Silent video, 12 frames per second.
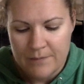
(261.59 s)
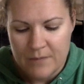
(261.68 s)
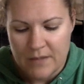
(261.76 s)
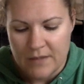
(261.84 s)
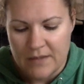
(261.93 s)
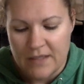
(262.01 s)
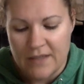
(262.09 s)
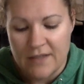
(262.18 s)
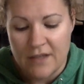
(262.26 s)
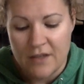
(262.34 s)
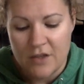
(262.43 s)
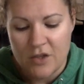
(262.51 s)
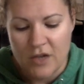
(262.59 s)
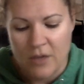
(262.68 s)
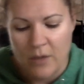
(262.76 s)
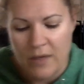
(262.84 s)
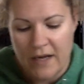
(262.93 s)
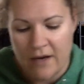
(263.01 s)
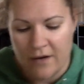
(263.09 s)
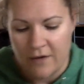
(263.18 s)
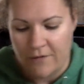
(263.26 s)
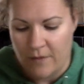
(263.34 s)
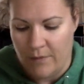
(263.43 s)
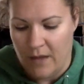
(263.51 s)
It says, it is another trait we inherited
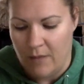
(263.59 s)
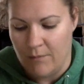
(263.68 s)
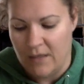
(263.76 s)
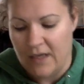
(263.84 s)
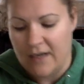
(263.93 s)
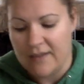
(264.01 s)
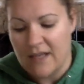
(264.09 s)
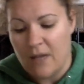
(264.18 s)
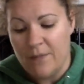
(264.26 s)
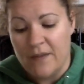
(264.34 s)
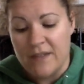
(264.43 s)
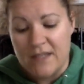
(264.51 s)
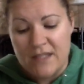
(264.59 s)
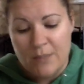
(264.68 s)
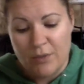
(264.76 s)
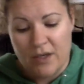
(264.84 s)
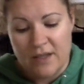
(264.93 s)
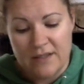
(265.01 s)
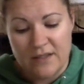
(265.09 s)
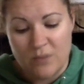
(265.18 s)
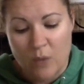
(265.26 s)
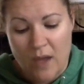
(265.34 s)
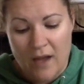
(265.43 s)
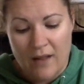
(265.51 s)
from them, and it has helped to discipline us as
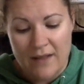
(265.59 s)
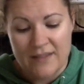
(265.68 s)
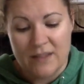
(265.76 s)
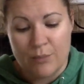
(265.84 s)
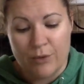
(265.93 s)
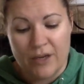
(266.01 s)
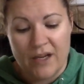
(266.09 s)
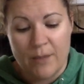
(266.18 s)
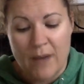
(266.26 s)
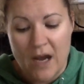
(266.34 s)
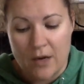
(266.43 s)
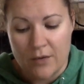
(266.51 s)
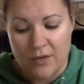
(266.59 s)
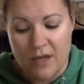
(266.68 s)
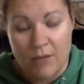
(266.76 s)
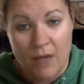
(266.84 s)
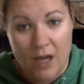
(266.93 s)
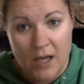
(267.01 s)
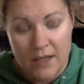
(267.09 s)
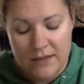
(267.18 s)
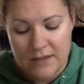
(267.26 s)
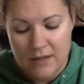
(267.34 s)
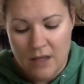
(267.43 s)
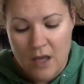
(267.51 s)
well as to breed hypocrisy among
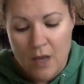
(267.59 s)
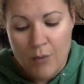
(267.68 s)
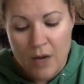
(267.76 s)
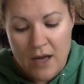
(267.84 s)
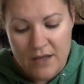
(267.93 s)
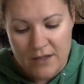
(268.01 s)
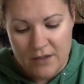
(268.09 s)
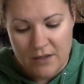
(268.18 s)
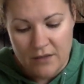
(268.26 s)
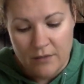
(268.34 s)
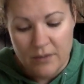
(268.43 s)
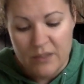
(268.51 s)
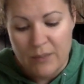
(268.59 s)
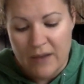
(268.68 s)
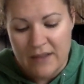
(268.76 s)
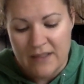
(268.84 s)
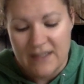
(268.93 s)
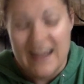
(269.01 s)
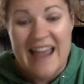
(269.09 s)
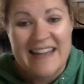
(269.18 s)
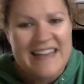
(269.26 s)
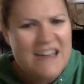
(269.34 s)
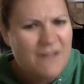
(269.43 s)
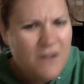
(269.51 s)
us. Proctor, respected and
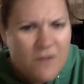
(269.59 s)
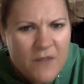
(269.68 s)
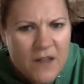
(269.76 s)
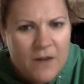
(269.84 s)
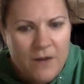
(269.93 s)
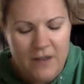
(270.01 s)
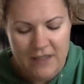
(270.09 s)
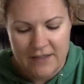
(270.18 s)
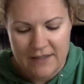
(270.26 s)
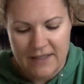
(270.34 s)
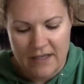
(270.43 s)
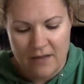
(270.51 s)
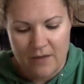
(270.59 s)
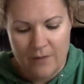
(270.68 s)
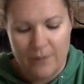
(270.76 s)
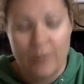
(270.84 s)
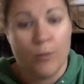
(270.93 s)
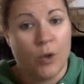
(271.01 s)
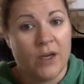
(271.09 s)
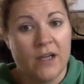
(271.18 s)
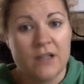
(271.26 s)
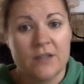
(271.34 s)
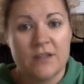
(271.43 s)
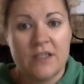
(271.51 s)
even feared in Salem, more
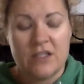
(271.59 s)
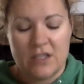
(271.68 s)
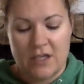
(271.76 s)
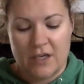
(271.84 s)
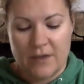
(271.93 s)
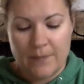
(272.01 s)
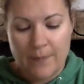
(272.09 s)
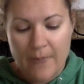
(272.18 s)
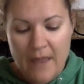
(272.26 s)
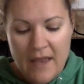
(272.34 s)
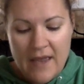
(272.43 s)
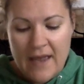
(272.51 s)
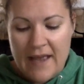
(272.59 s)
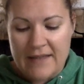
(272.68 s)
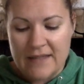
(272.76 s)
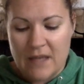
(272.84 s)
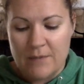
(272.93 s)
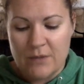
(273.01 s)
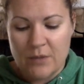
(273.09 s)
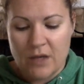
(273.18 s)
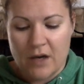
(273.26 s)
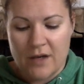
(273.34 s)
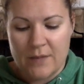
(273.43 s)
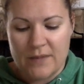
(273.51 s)
characterization here, has come to
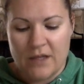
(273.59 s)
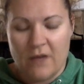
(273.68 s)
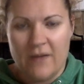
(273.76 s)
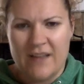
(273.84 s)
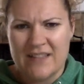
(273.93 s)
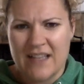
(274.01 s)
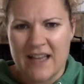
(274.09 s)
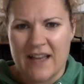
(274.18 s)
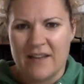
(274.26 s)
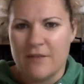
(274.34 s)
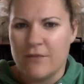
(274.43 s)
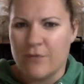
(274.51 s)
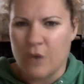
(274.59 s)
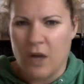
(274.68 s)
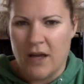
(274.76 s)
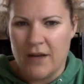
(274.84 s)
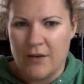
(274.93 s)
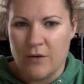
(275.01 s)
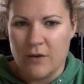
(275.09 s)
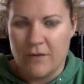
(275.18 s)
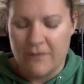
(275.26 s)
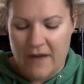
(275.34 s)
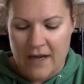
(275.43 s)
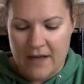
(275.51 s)
regard himself as a kind of fraud or a
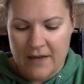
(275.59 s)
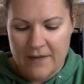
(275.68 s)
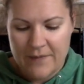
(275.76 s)
fake.